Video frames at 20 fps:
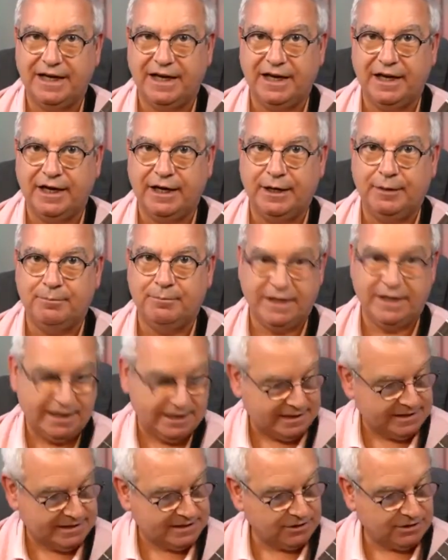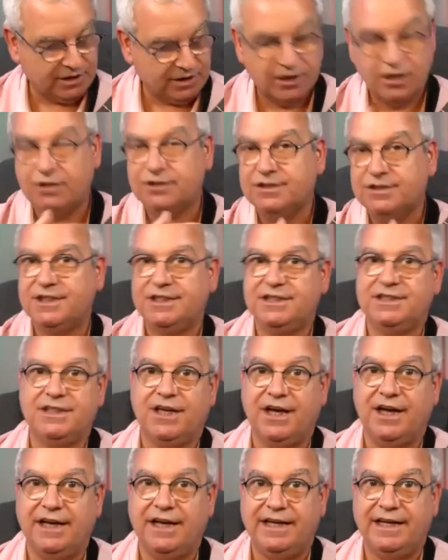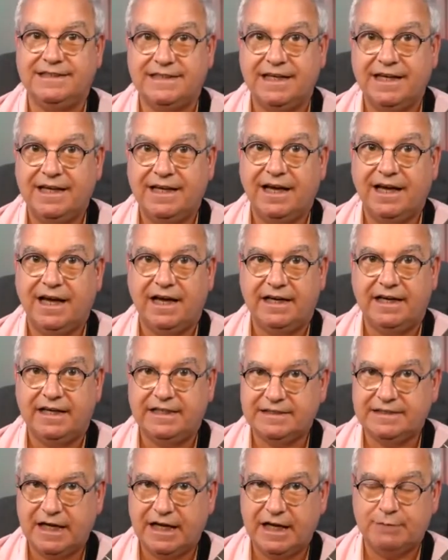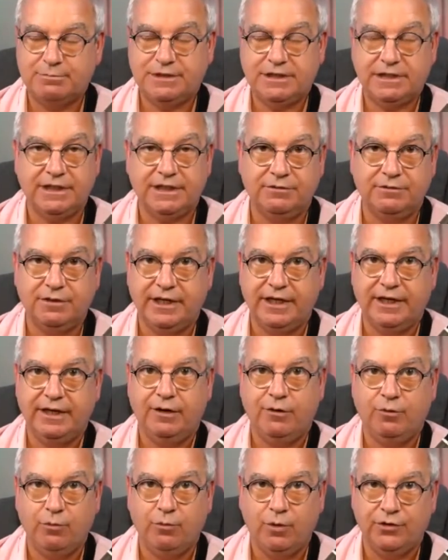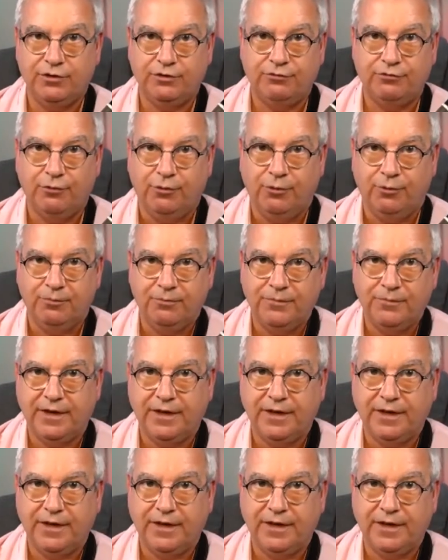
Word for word: Um, and it's on a concert size and it's absolutely wonderful.